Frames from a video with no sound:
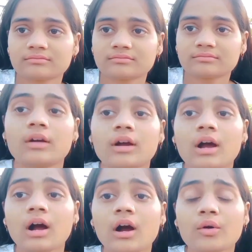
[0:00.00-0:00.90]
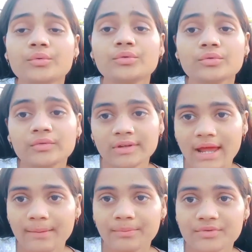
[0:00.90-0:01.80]
how you will have
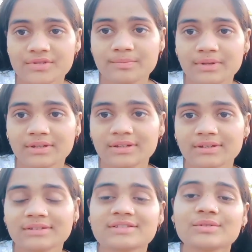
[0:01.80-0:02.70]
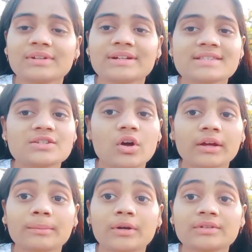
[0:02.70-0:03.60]
to speaking. So let's talk about
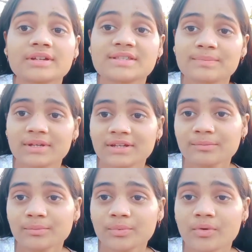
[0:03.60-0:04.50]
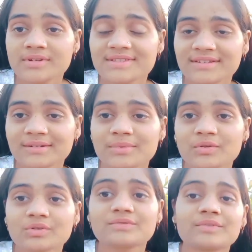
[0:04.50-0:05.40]
the speaking portion, because
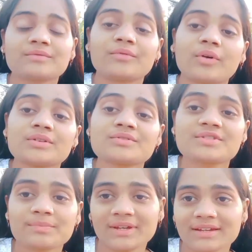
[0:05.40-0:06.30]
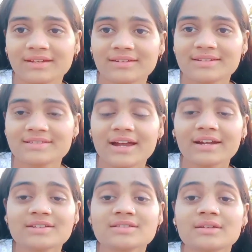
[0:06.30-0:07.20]
we want to speak English. That is
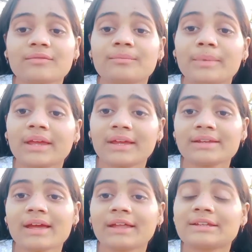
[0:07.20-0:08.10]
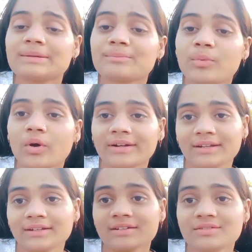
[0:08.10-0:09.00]
the main and important
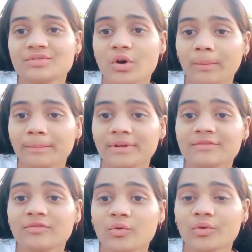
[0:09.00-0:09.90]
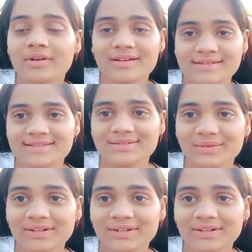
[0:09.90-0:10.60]
topic for us. Okay,